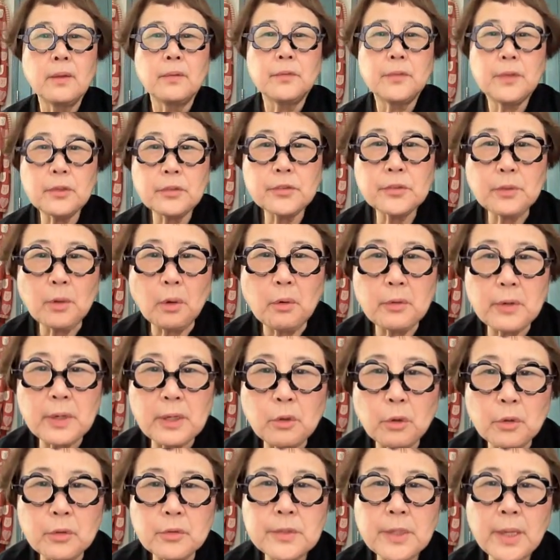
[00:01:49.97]
This story
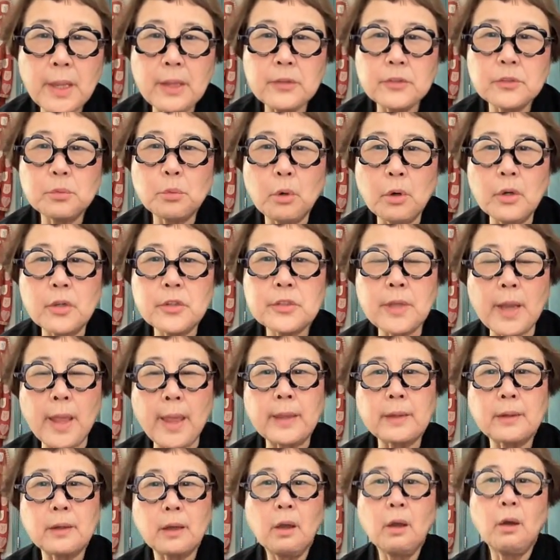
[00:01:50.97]
contains words
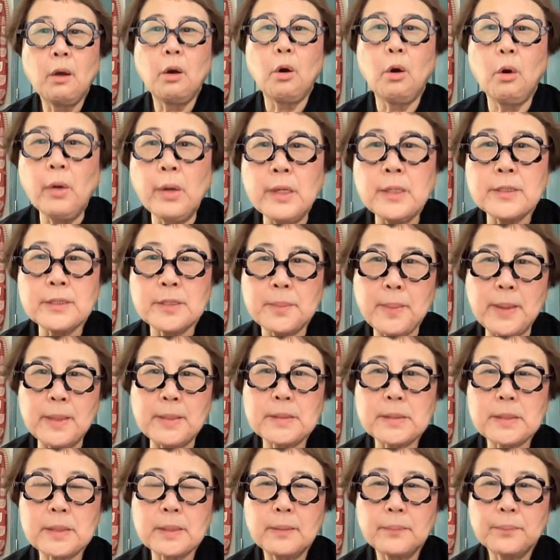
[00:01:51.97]
like
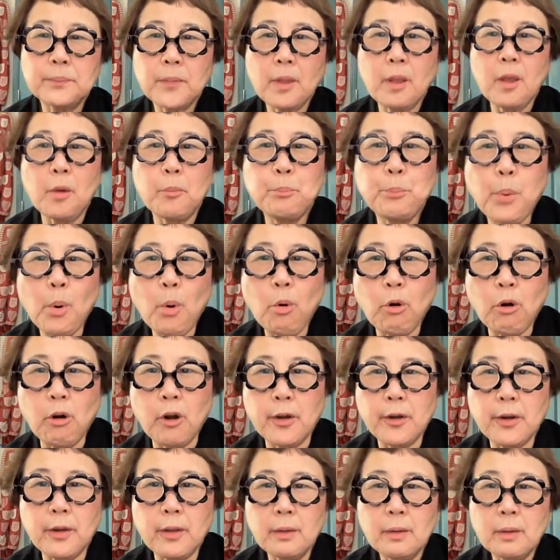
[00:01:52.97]
ointment,
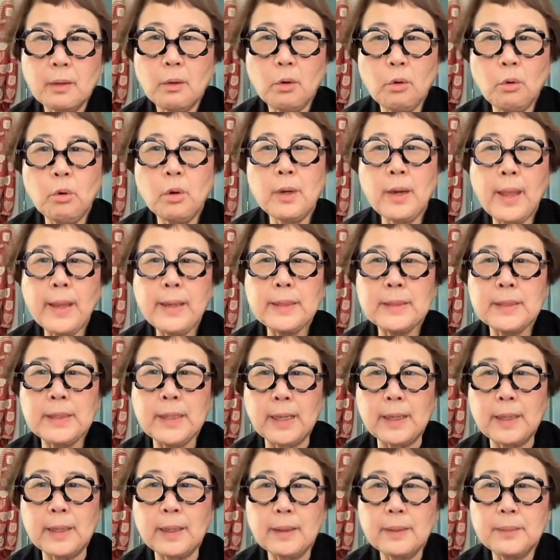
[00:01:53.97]
board, or
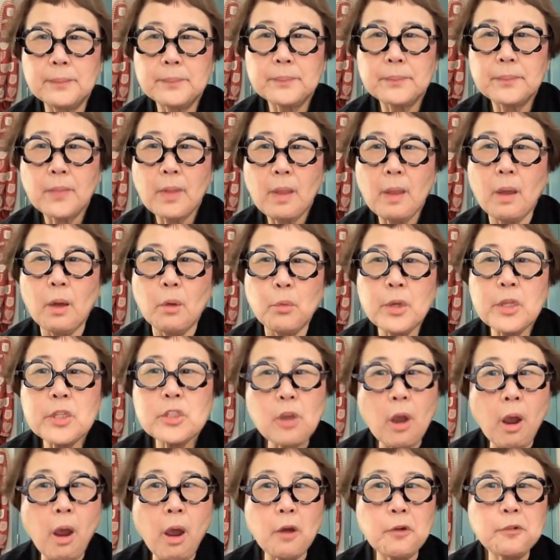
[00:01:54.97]
lightning,
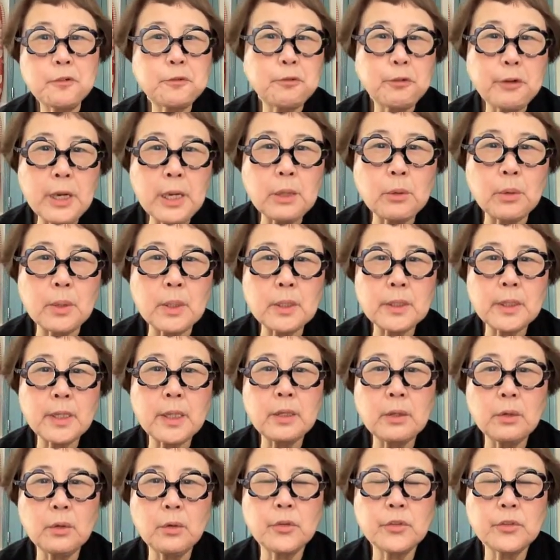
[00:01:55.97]
which are frequently
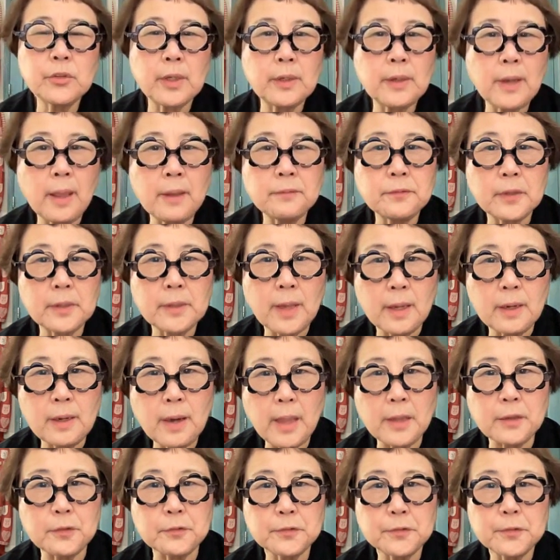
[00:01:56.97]
used in everyday
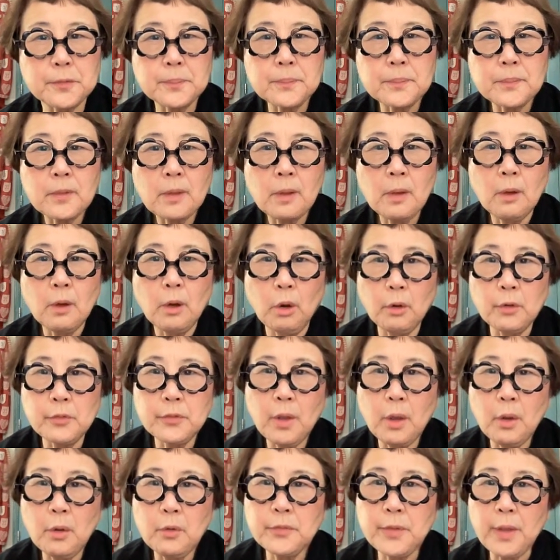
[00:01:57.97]
life,
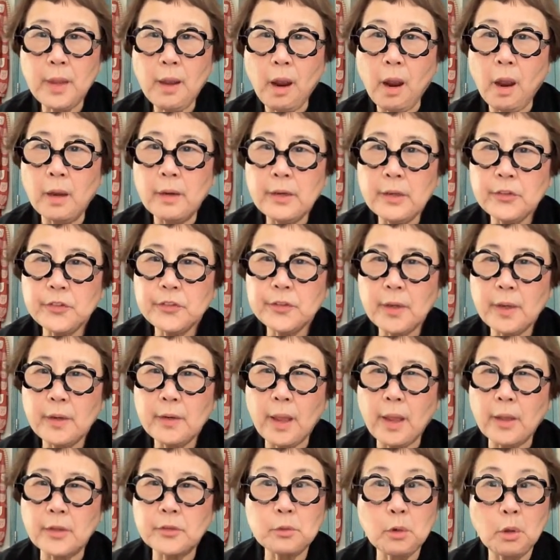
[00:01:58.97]
although they are
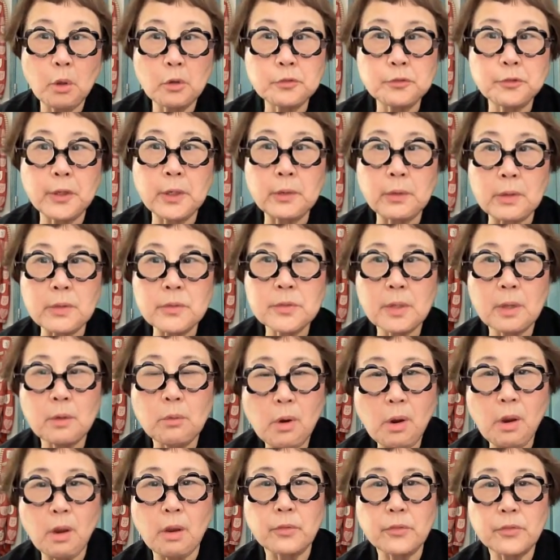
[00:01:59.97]
listed as low-frequency
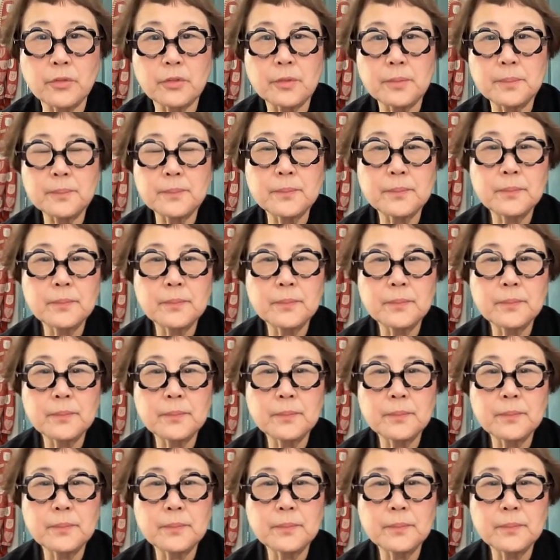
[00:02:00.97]
words.